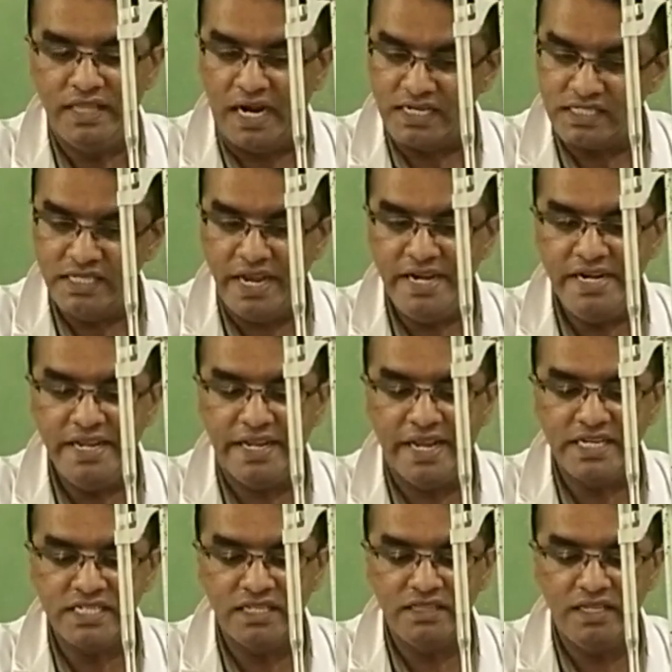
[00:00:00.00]
that's the
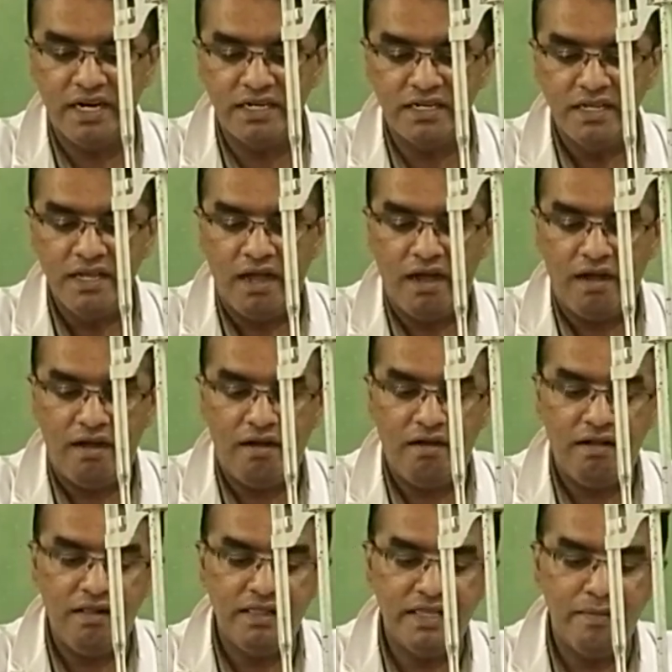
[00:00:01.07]
indication that
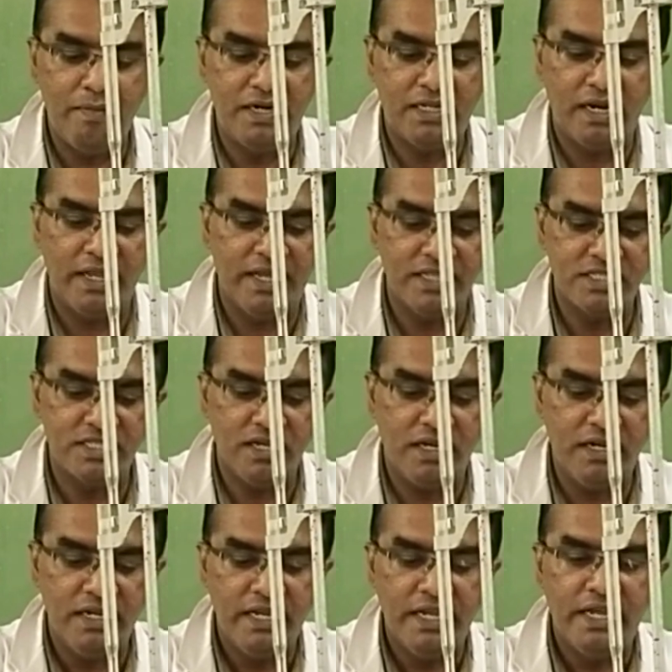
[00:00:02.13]
all the metal ions
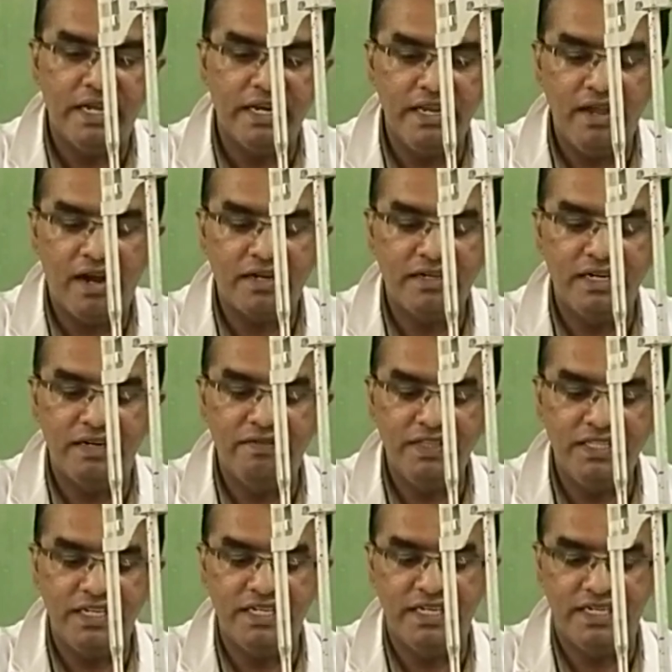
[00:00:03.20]
are reacted
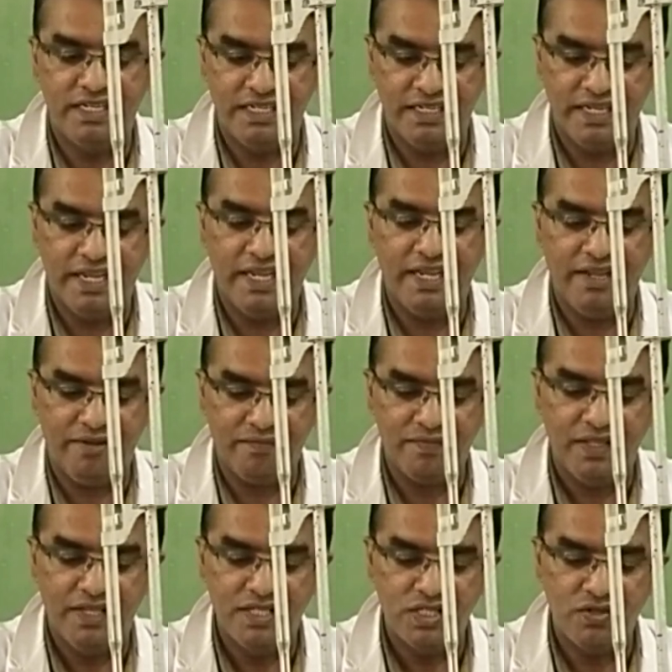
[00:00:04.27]
with EDTA
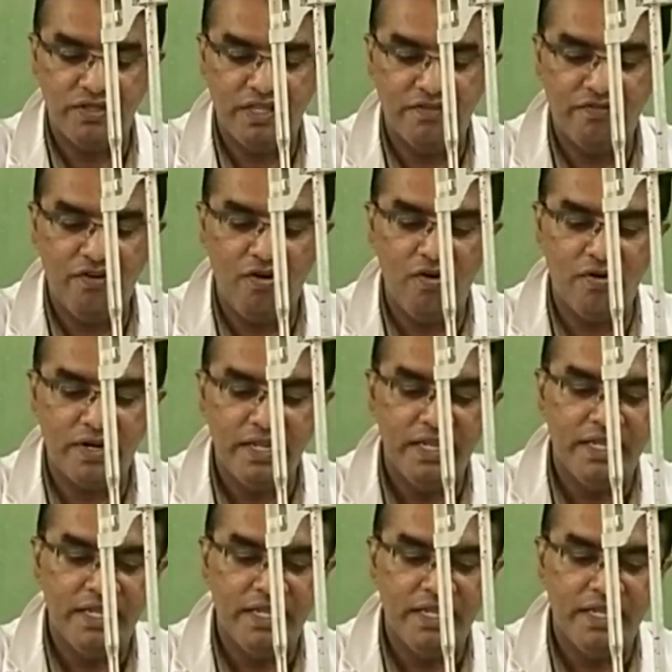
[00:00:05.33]
so therefore